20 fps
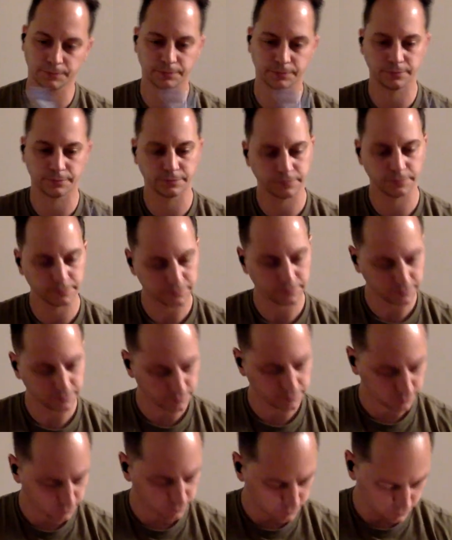
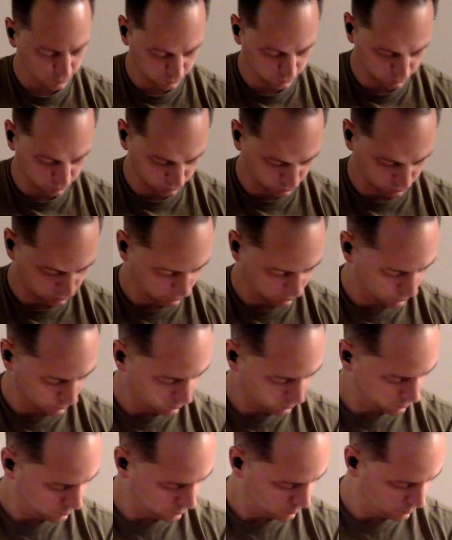
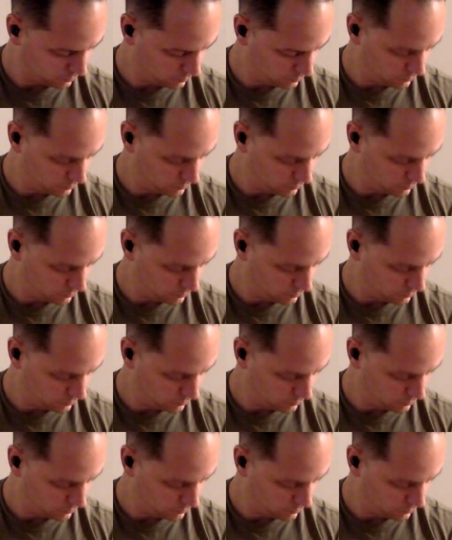[no speech]